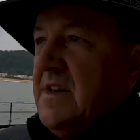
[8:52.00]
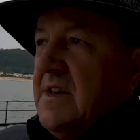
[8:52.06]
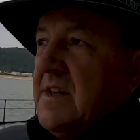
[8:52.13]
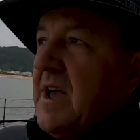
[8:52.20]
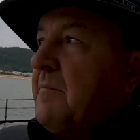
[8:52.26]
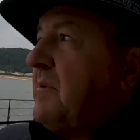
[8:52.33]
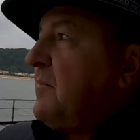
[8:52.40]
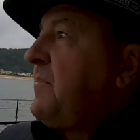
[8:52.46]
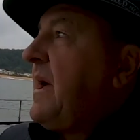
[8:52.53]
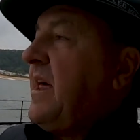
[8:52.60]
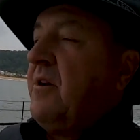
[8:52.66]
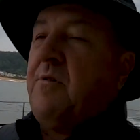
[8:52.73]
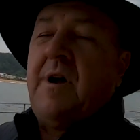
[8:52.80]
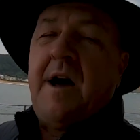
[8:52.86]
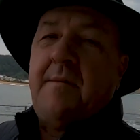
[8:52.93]
A couple of
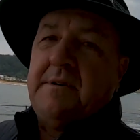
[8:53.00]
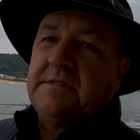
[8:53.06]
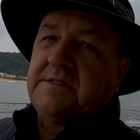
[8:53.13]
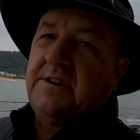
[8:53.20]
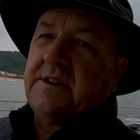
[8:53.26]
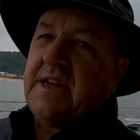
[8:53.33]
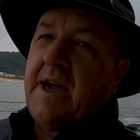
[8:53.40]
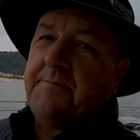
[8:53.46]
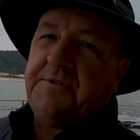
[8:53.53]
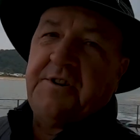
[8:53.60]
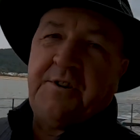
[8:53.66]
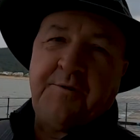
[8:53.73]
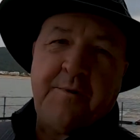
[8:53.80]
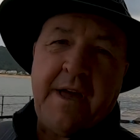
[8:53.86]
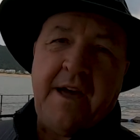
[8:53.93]
panoramas I
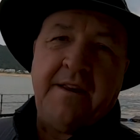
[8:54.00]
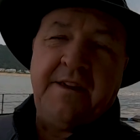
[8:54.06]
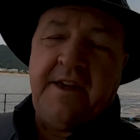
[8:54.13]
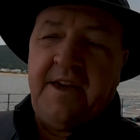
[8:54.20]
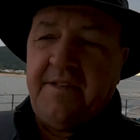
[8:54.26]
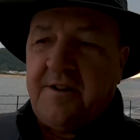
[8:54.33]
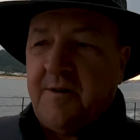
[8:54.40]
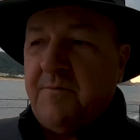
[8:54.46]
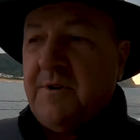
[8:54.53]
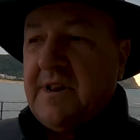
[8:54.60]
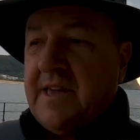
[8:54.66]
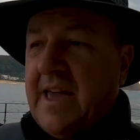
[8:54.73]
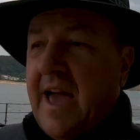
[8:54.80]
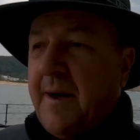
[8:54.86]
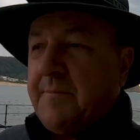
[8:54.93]
captured around here that I'm
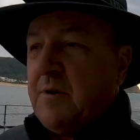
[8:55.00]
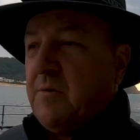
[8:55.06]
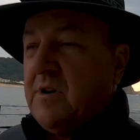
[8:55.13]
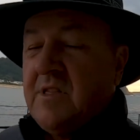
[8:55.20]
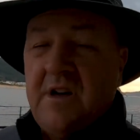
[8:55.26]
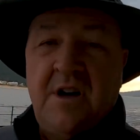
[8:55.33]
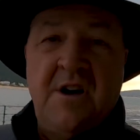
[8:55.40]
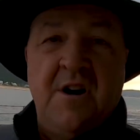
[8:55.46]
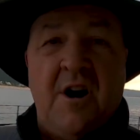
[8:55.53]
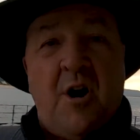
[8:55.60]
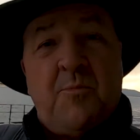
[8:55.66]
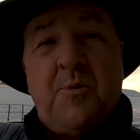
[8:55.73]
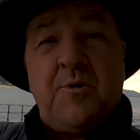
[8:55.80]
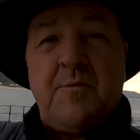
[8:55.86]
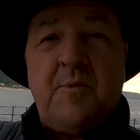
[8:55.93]
really happy with.
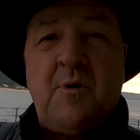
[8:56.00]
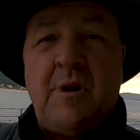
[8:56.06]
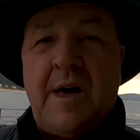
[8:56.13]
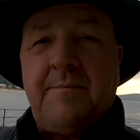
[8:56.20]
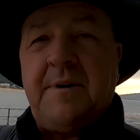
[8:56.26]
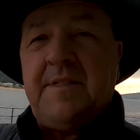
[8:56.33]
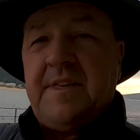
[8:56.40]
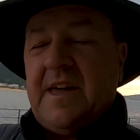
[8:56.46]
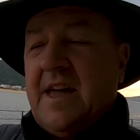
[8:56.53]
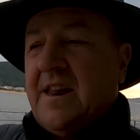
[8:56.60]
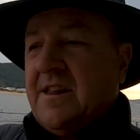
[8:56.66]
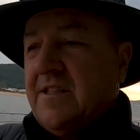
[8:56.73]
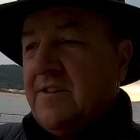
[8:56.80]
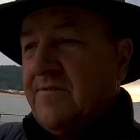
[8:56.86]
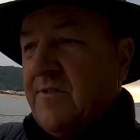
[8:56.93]
I'll put them all up at the
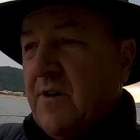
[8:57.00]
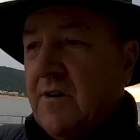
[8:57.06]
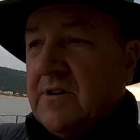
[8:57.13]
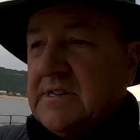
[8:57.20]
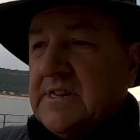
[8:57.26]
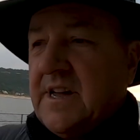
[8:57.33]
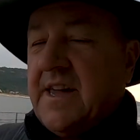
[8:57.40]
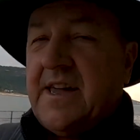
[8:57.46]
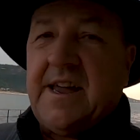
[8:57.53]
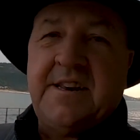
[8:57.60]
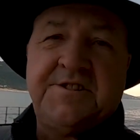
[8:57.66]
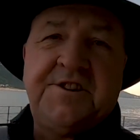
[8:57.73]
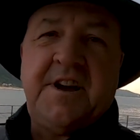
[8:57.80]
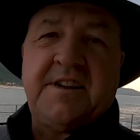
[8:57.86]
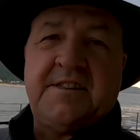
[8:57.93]
end of the vlog so you
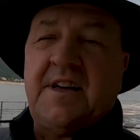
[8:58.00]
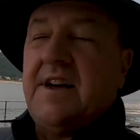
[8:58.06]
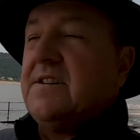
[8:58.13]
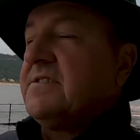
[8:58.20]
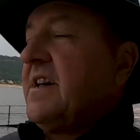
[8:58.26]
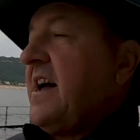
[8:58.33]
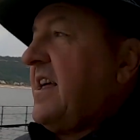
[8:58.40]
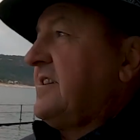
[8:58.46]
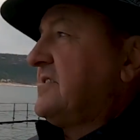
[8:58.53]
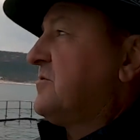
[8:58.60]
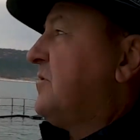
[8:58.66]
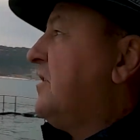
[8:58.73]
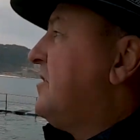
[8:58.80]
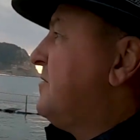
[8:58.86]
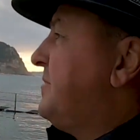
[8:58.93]
can check those out as
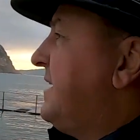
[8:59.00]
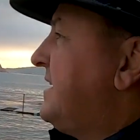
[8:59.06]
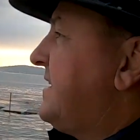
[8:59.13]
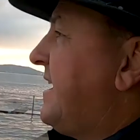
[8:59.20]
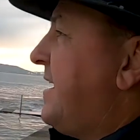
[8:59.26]
well. But